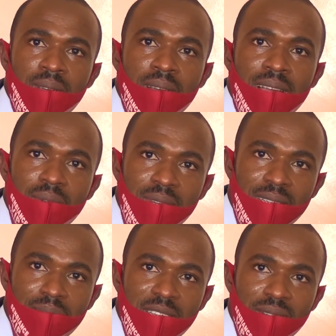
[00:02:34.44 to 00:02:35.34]
Kawi
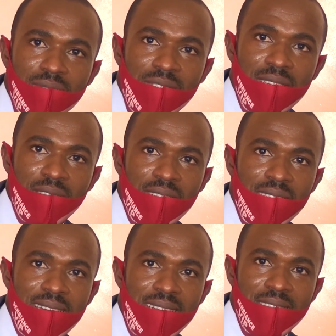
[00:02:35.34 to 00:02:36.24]
Nabi in other
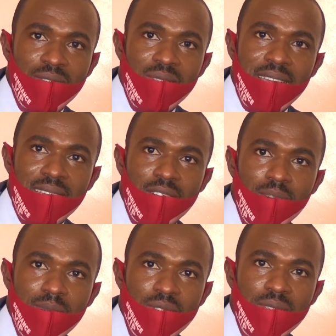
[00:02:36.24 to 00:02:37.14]
hand, I say to you, Kai
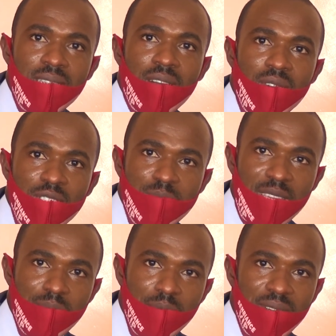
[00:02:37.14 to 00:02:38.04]
Gorma to the Kono
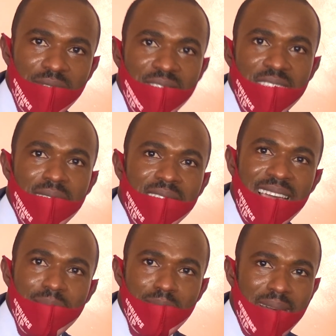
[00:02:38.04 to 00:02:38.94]
speaking people of the same
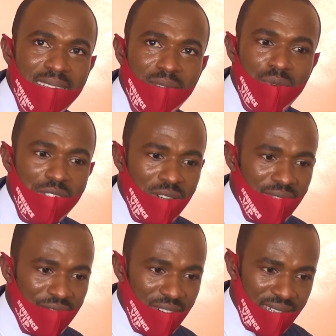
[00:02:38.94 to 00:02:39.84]
diamond mining region of
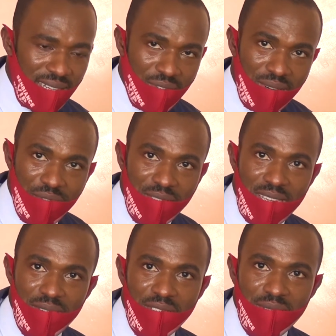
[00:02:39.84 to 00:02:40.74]
that very country,
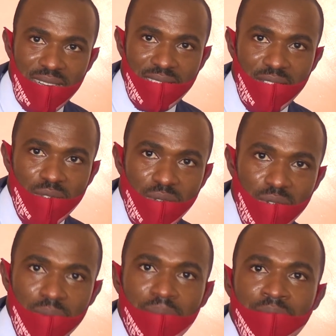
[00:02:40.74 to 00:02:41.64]
Freetown. So I say to
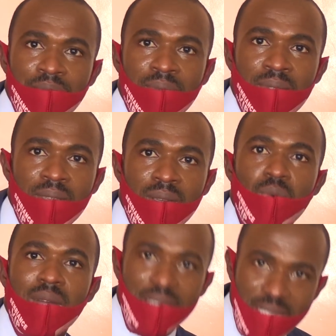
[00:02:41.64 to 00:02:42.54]
you,
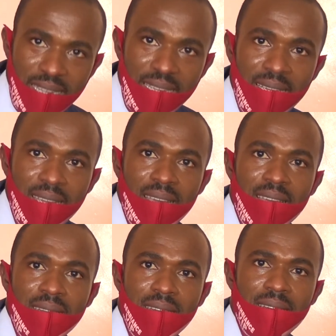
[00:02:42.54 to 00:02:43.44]
Wente.
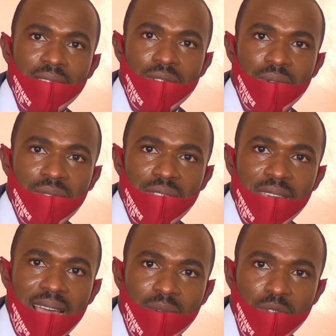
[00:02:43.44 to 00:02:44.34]
And to
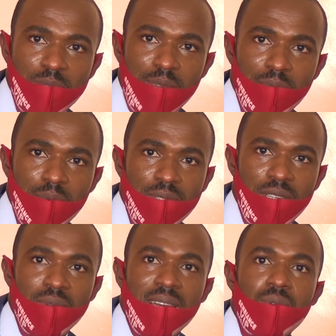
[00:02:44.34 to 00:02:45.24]
the Aku speaking people will say,
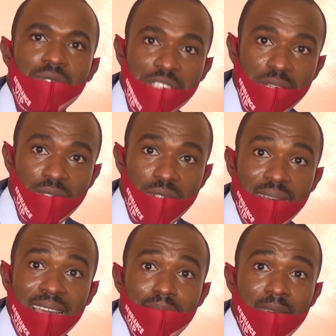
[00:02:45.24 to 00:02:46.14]
when Akushio to
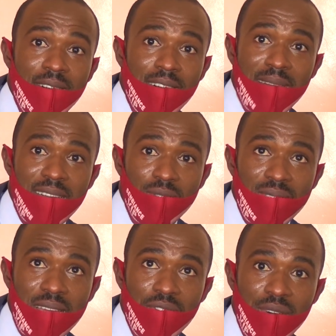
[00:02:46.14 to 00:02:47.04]
Liberia, my own
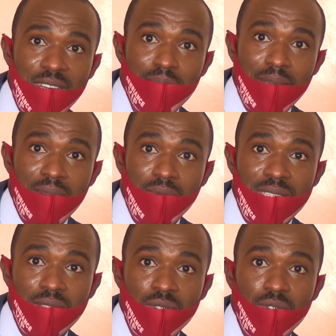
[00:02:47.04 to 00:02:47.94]
country, then Pela will
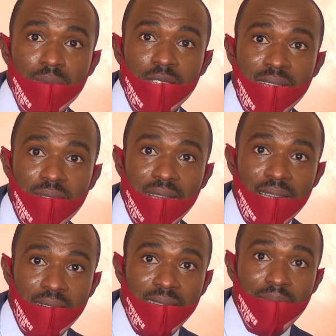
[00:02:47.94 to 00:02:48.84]
say to you, Kumanjuka
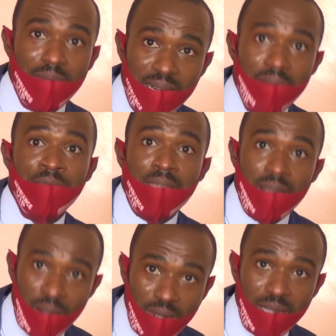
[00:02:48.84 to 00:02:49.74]
Kolega, Liberia,
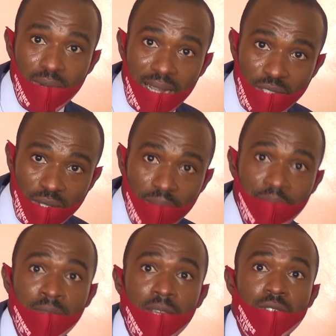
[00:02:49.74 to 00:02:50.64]
Kukle Kugatana.
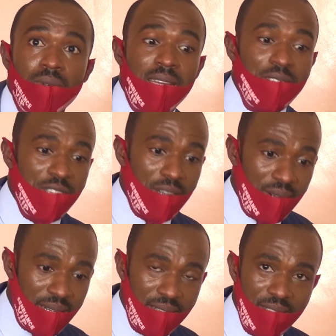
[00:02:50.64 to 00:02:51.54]
To
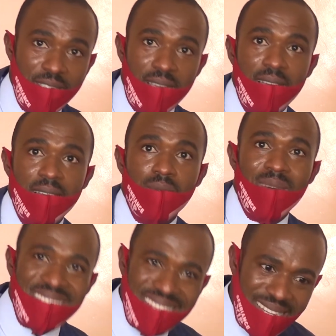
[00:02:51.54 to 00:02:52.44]
Nigerians,
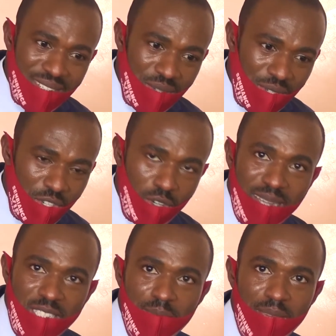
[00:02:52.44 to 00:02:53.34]
Western Nigerian,
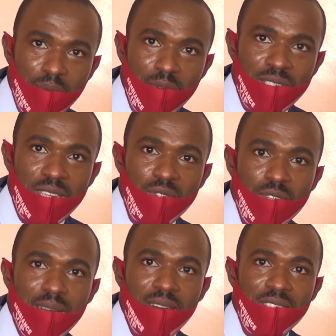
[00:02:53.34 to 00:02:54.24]
Yoruba speaking people will say to you,
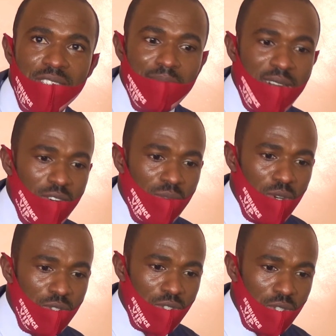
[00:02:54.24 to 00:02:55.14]
Baonisha
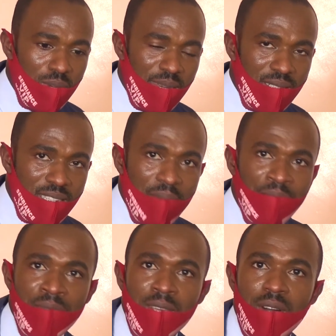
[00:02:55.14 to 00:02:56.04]
Baolomo Otuzo Jomenta.
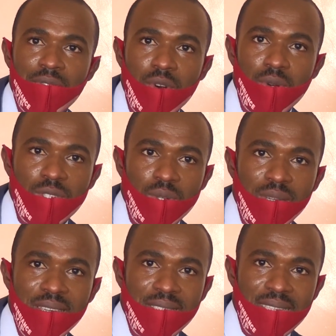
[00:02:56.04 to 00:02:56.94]
Of course, so
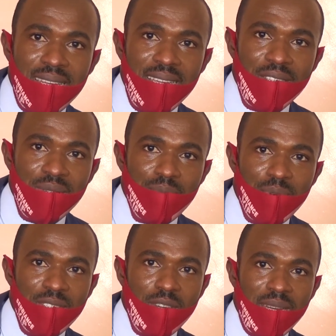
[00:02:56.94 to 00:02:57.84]
Eastern Nigerian,
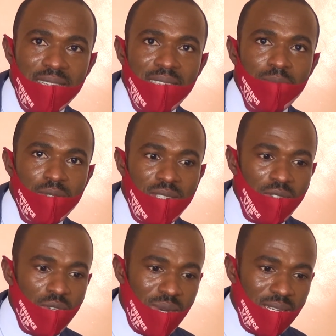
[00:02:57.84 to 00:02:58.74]
predominantly Igbo say to
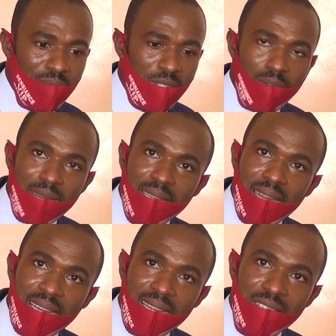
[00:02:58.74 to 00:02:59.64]
you, one name the number
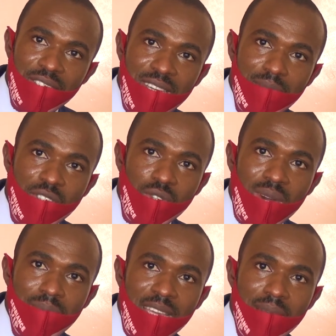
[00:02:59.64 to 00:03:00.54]
Ikaraka Iji,
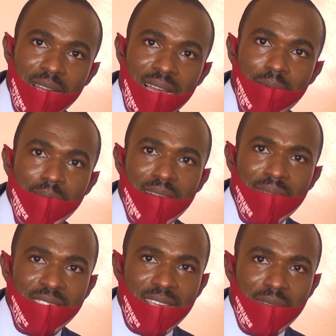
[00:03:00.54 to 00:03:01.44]
Mechukwa Biama, Amama
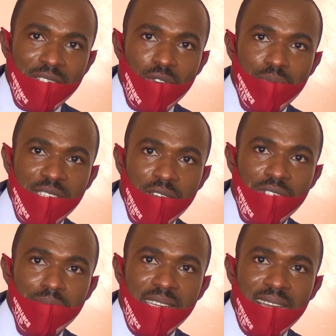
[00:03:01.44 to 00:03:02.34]
Siamashi
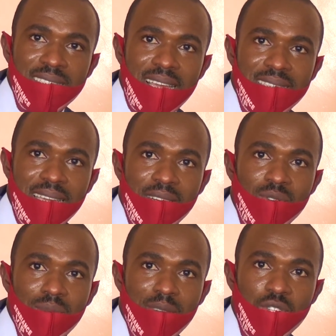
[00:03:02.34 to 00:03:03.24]
Oshimiria Tata,
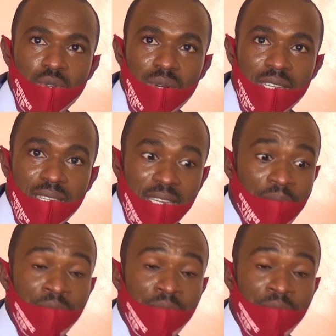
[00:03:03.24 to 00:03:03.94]
Eku, Mechuko Kiki.